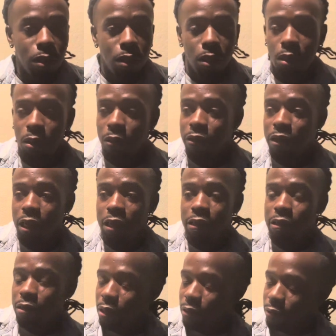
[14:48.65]
You know what I'm saying?
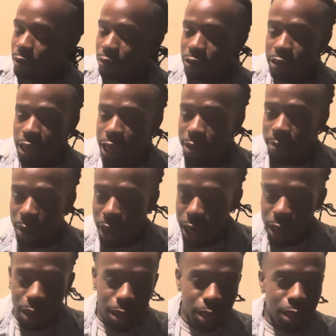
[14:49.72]
So they was going to stay in my
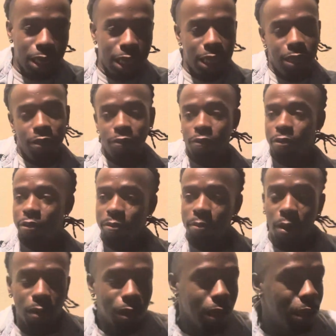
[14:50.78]
area, eat,
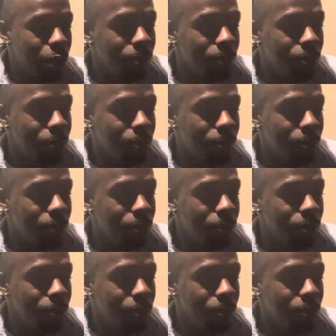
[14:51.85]
smoke a little